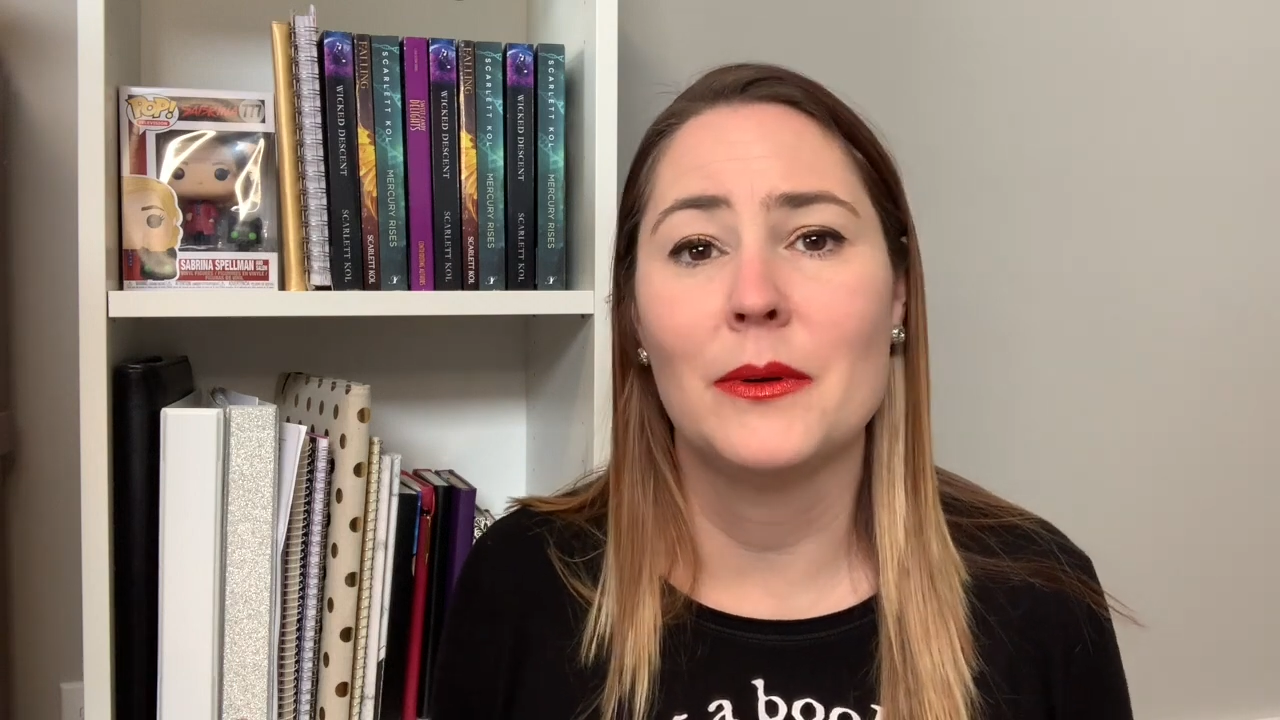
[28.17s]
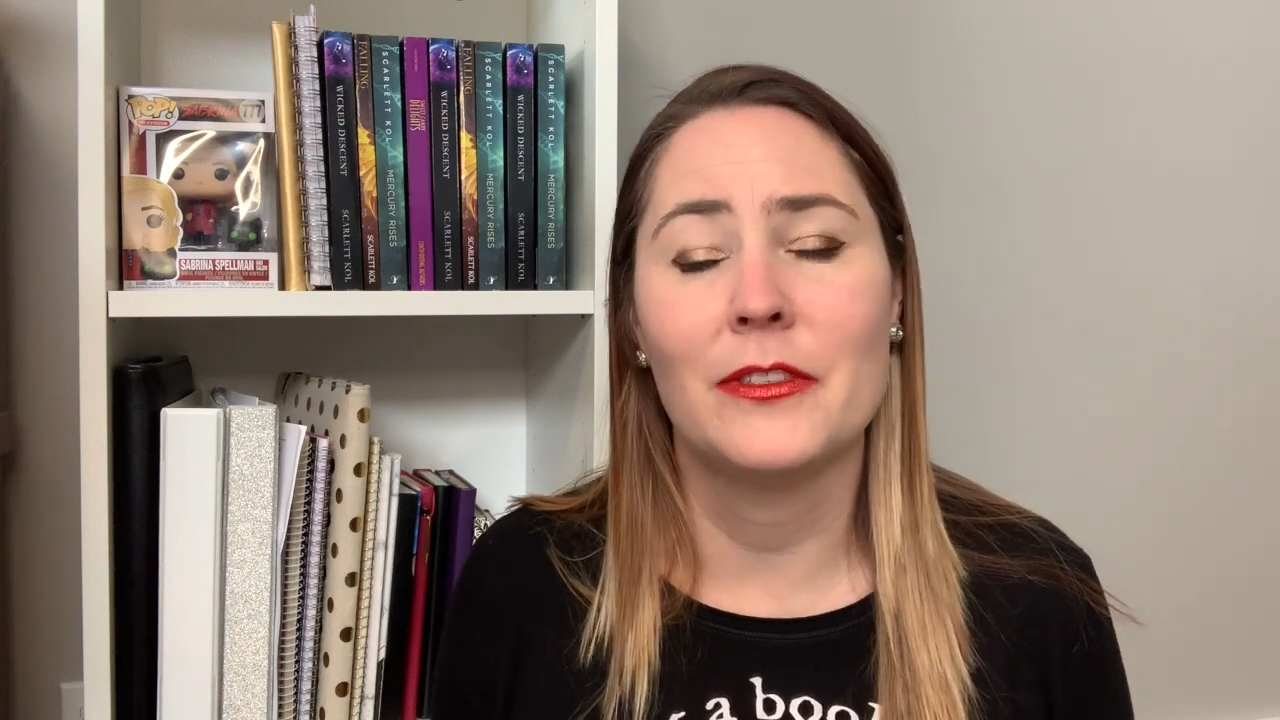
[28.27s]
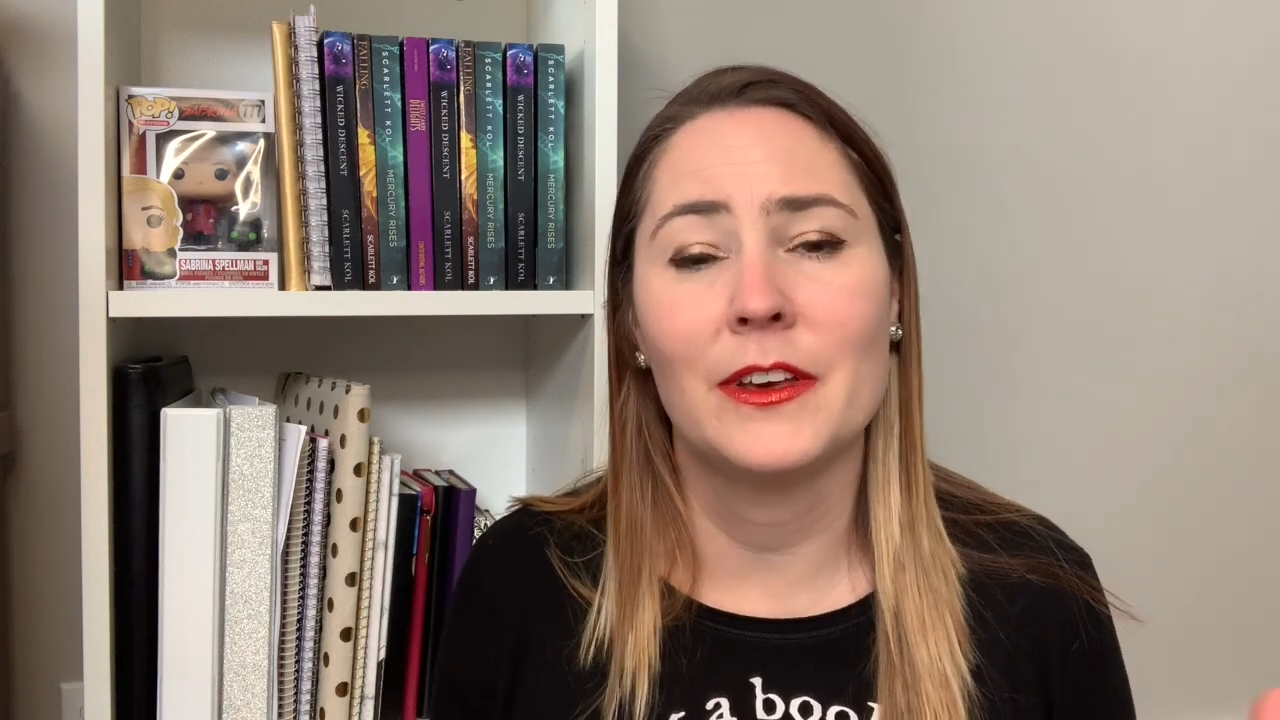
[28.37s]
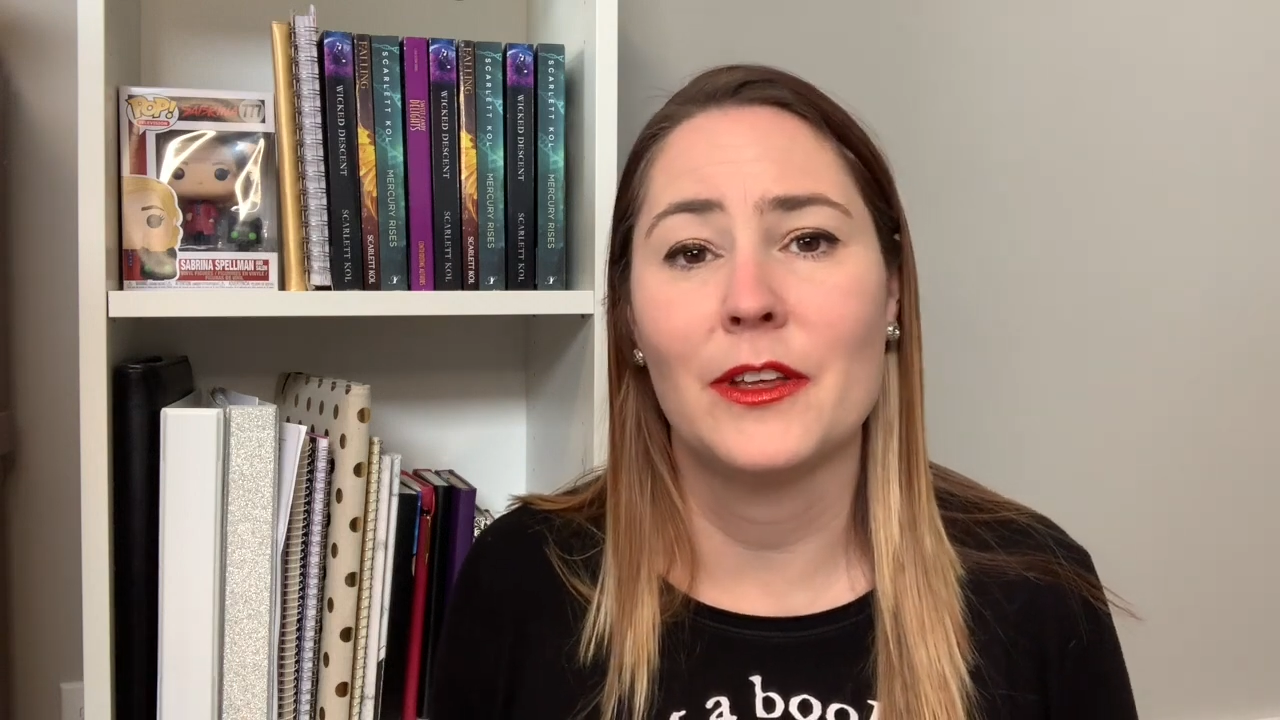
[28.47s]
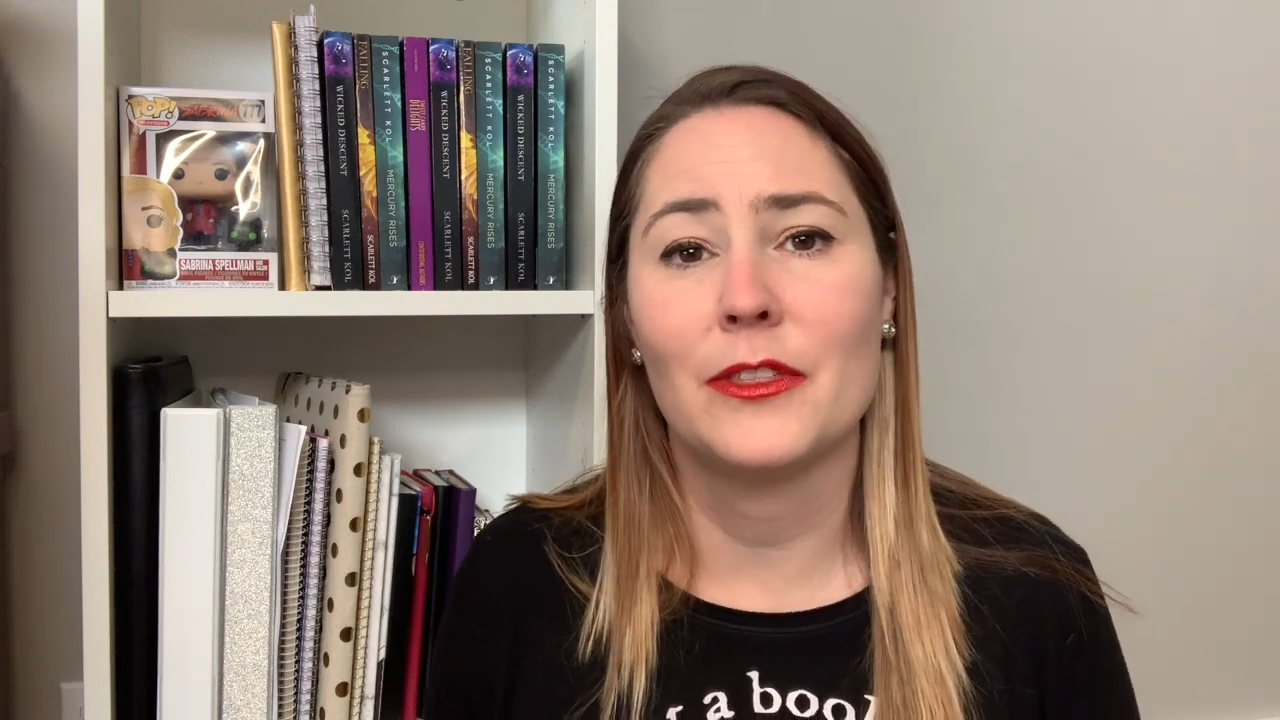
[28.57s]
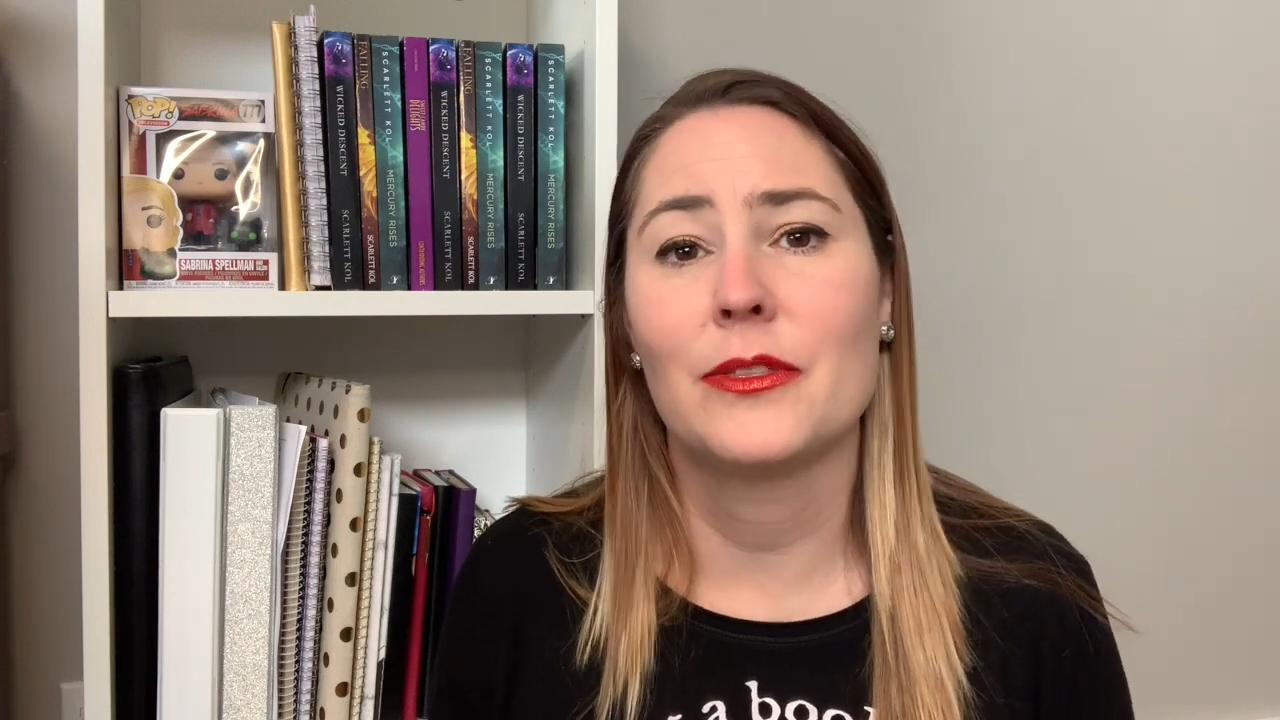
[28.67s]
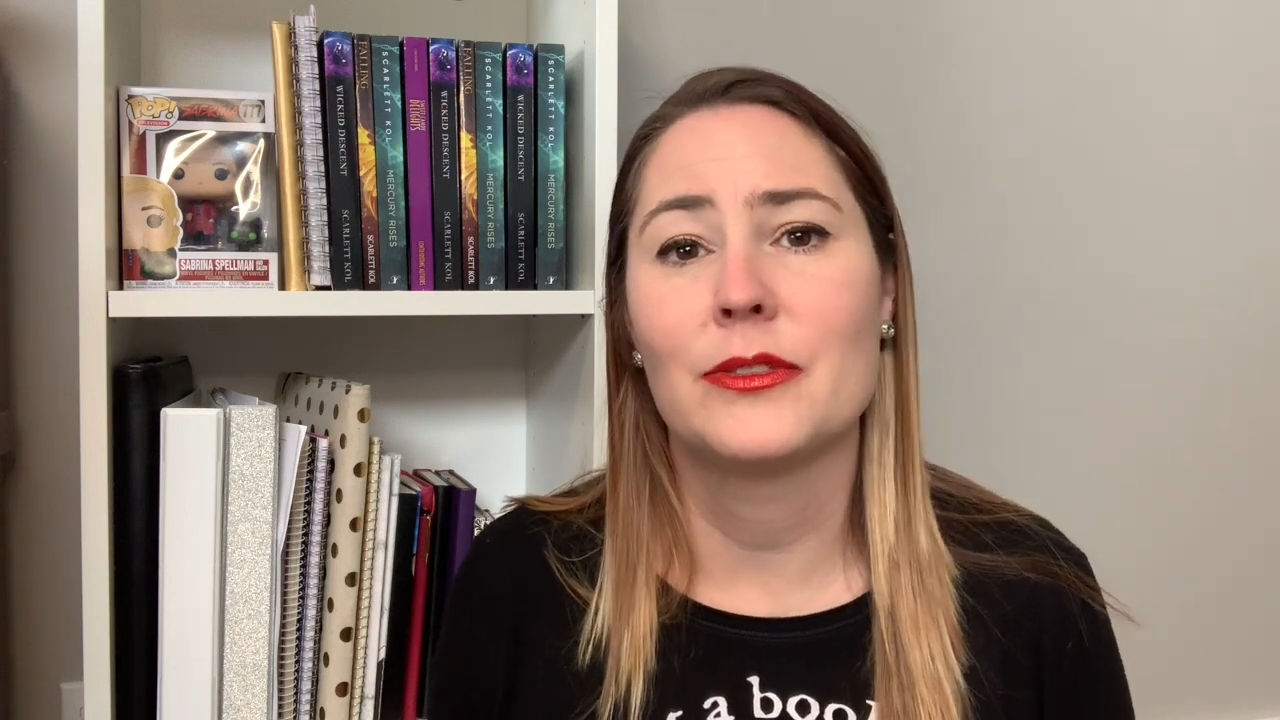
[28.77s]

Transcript: think a